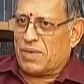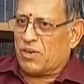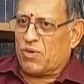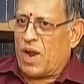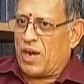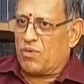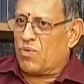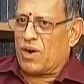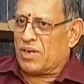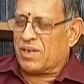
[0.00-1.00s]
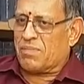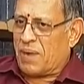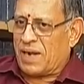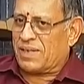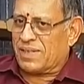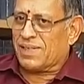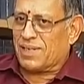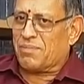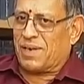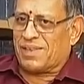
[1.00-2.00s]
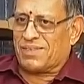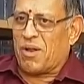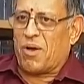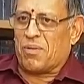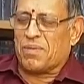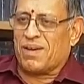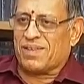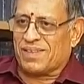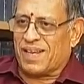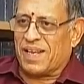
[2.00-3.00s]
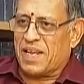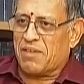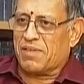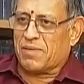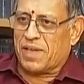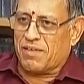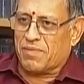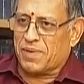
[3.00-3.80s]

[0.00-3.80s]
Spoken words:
but I do not practice income tax law because I gave up